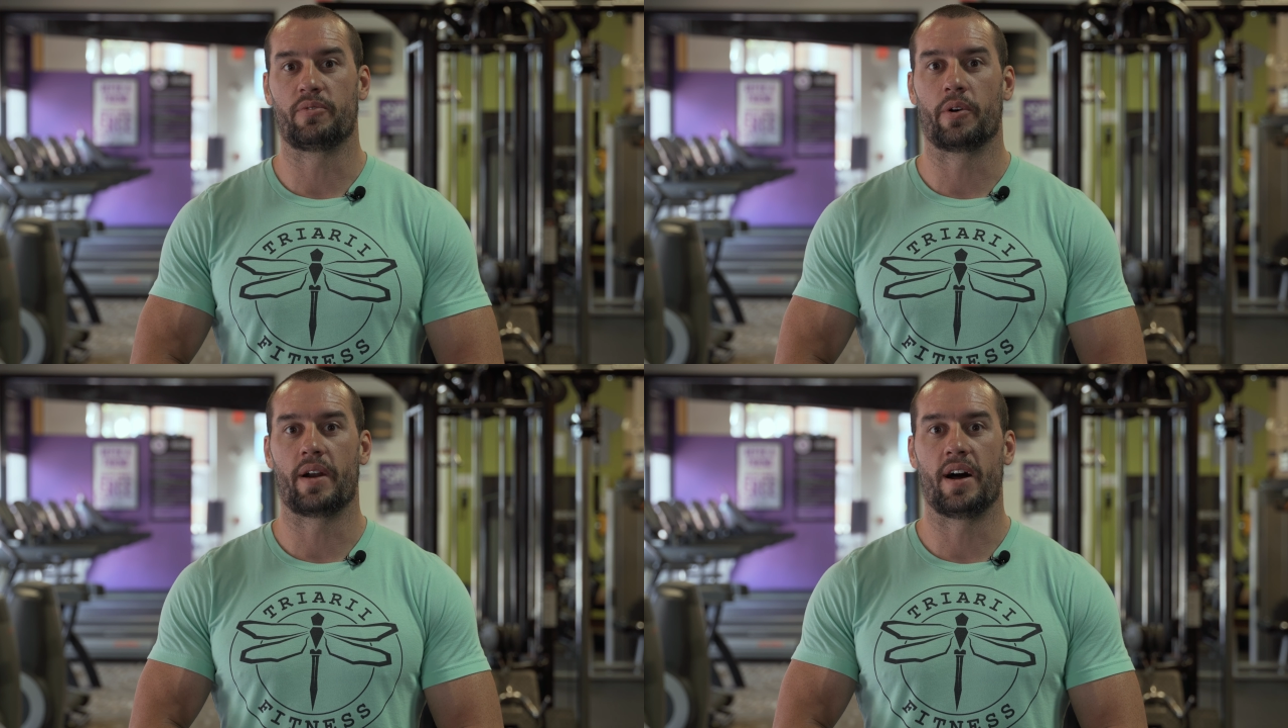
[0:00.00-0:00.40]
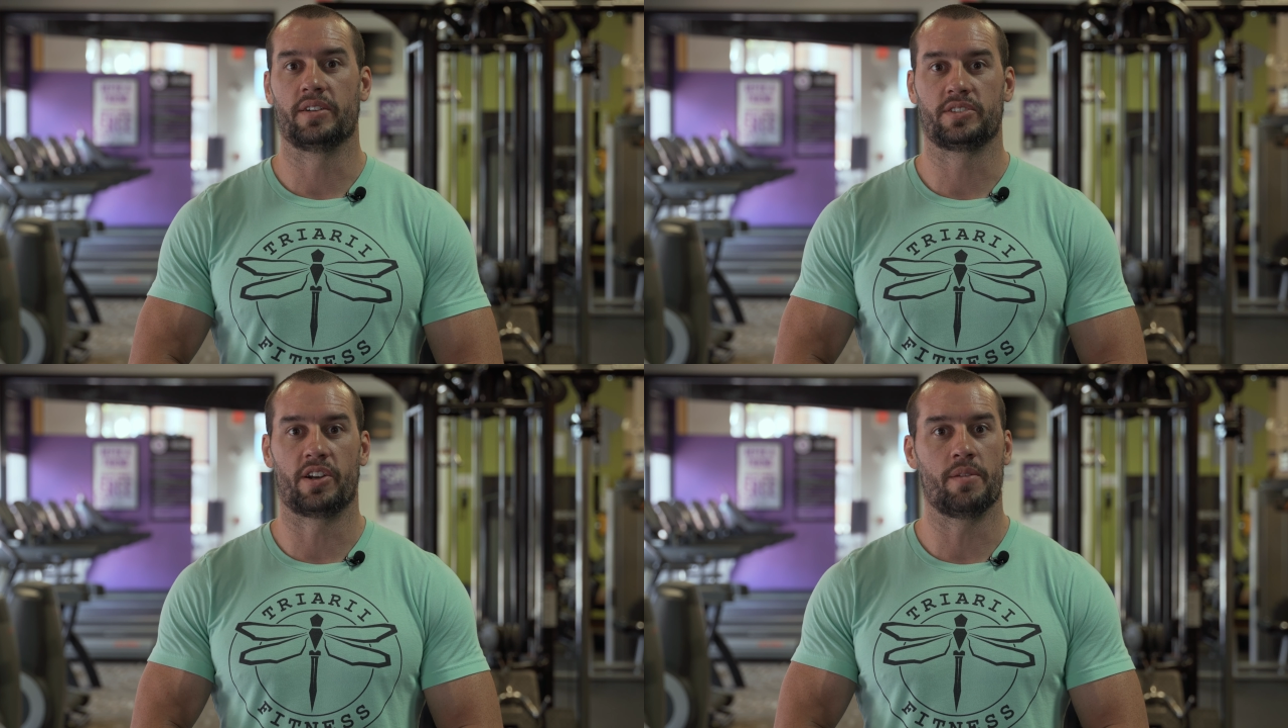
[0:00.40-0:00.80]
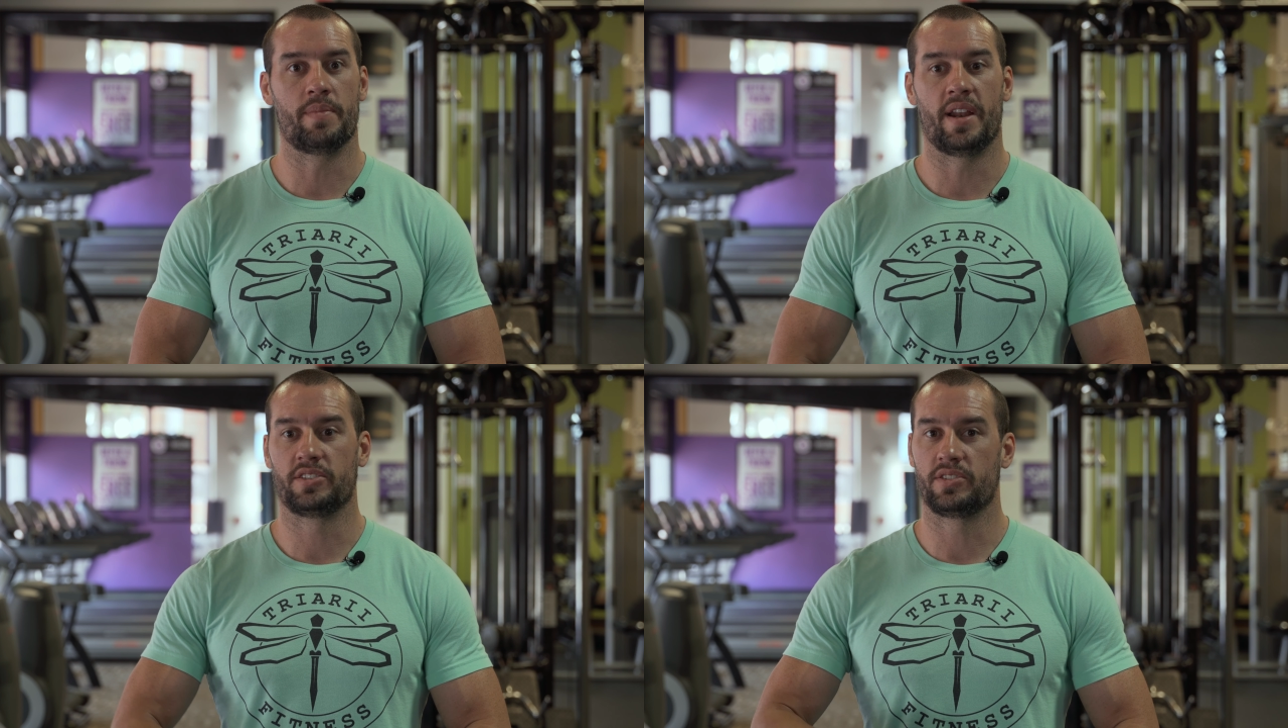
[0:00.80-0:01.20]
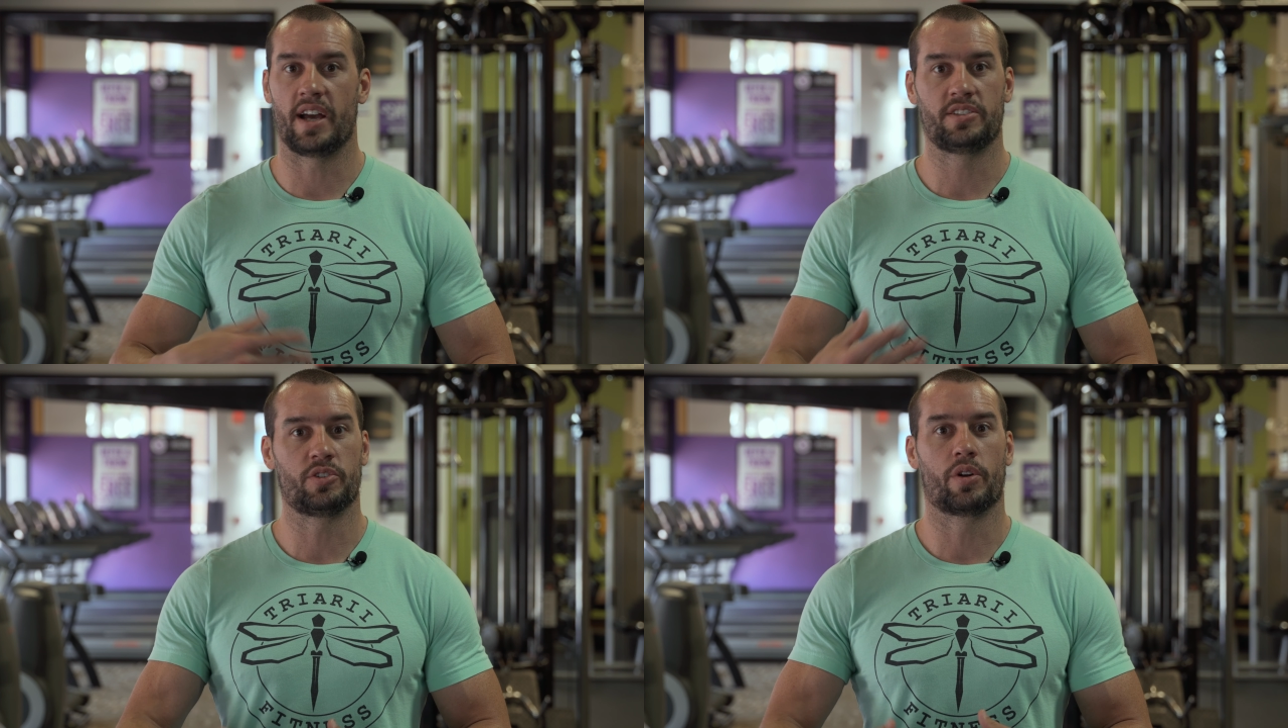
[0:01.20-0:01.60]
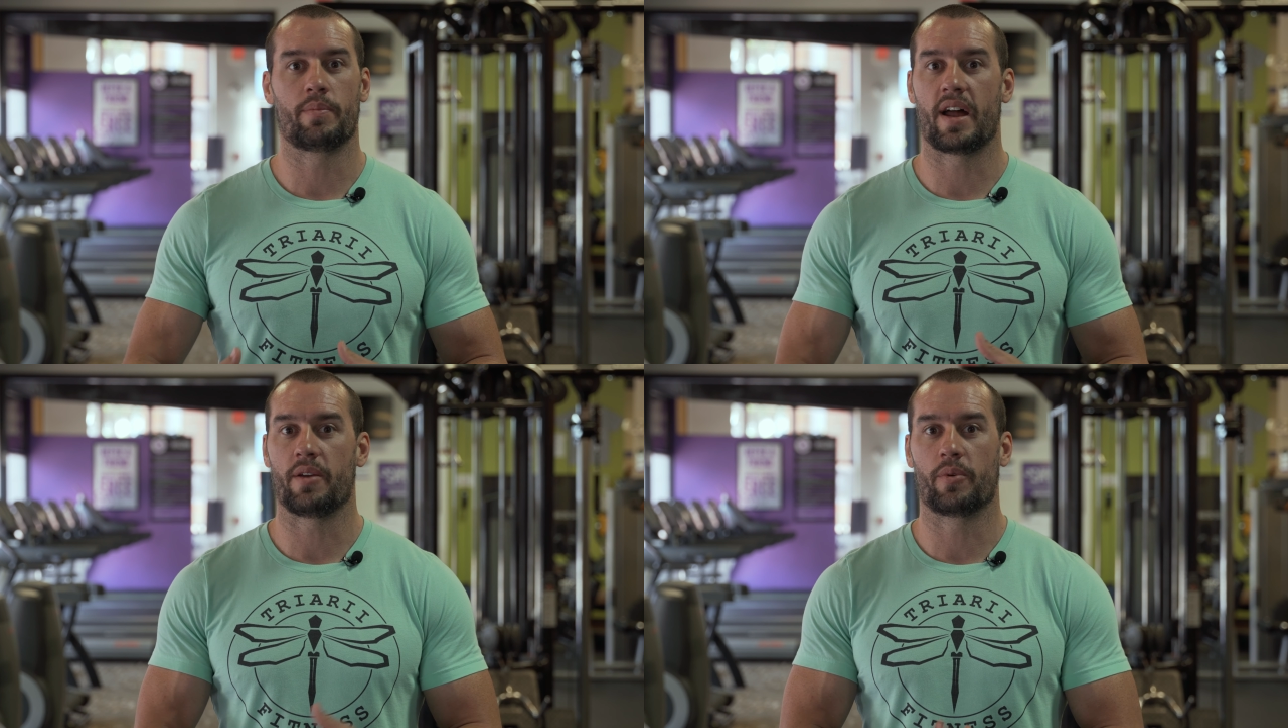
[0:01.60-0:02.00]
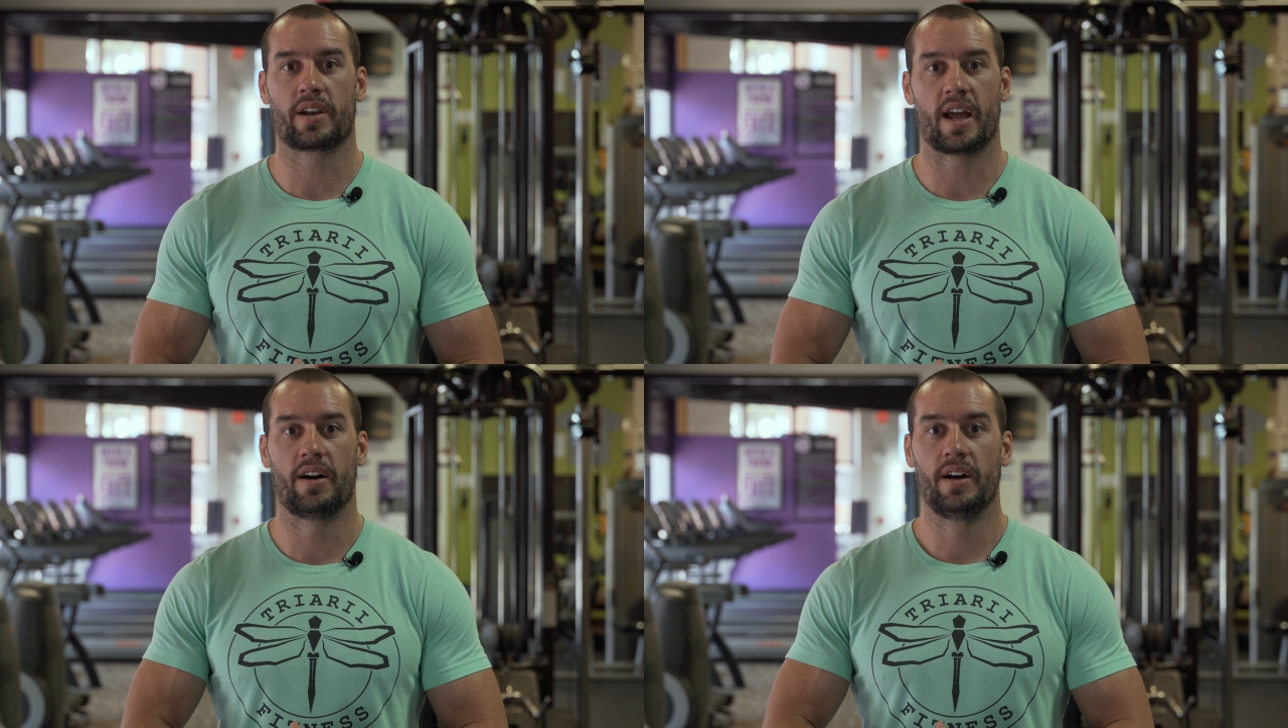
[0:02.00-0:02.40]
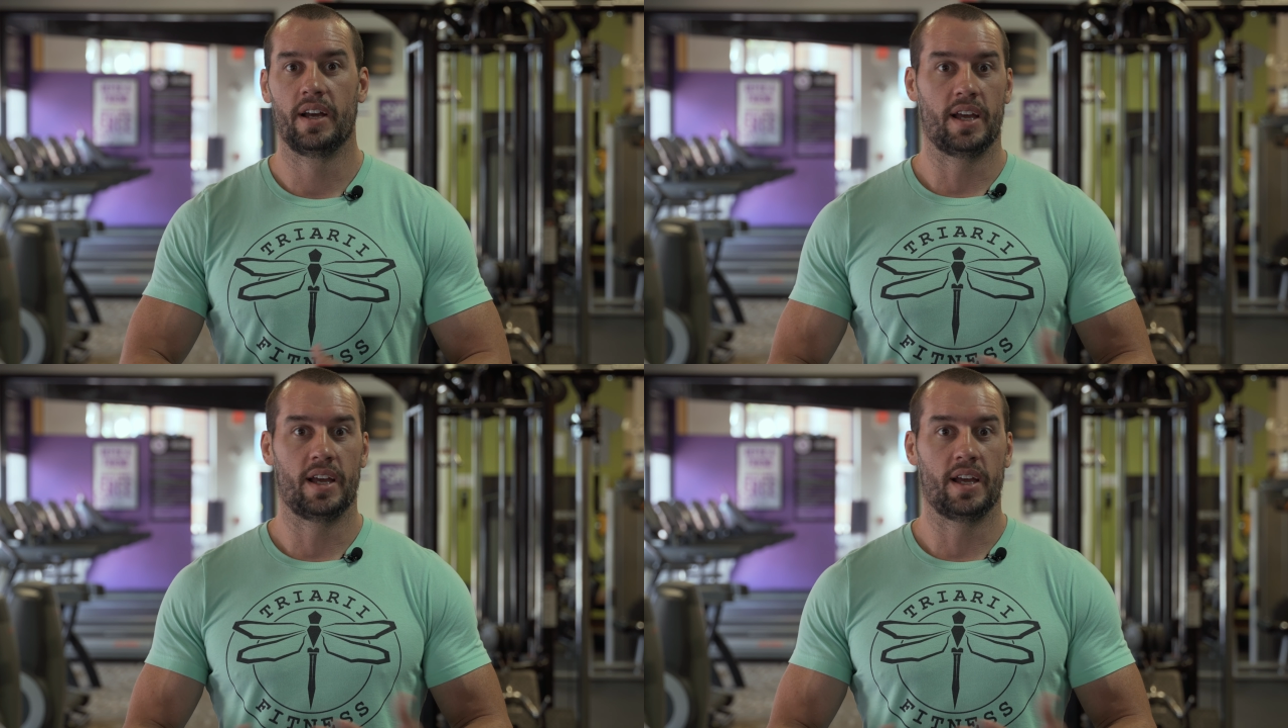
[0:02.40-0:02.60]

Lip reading: 4 rounds, 30 minutes, nice total body workout,